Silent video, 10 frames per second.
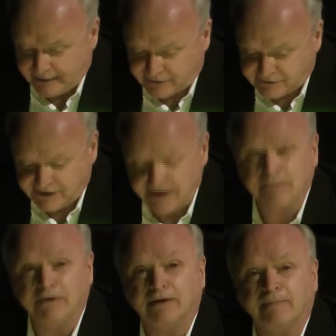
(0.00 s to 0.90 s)
In the
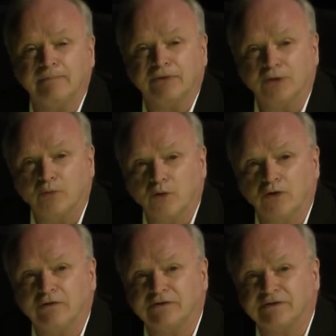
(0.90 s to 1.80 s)
cinema, the
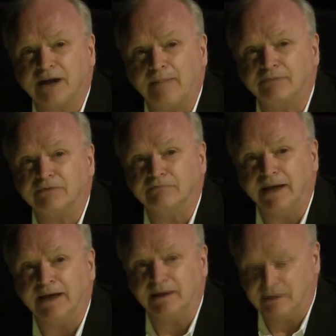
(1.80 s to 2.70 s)
world stops
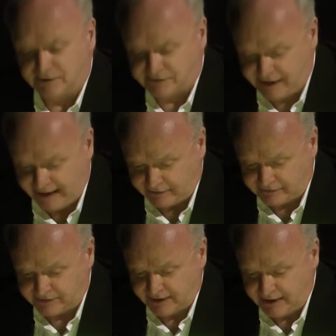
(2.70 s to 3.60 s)
making
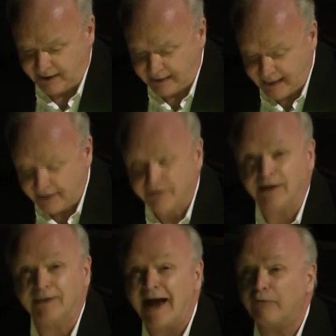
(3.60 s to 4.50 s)
sense, and
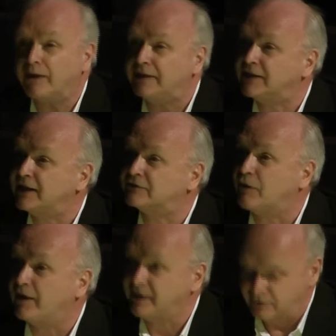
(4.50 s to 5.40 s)
in that way
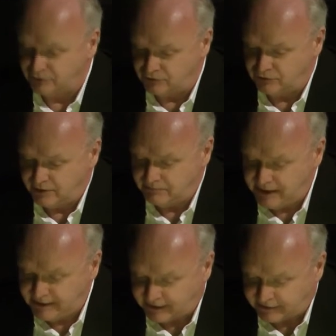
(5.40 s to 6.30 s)
takes on new
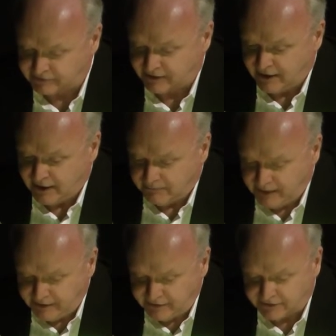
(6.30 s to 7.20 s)
meanings
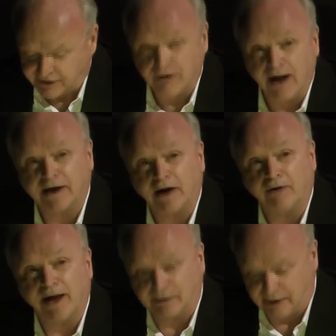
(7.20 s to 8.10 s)
that
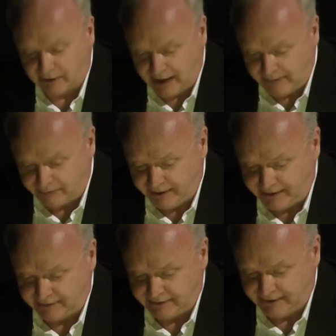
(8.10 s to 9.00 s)
Kracauer had
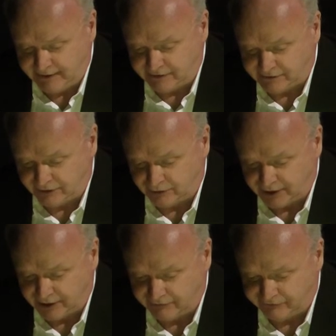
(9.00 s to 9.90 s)
elaborated in his
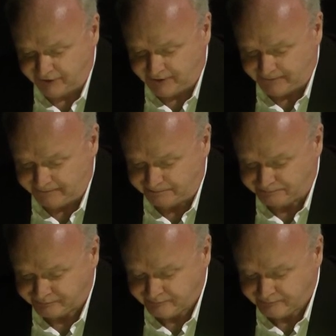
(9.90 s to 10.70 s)
theory of film.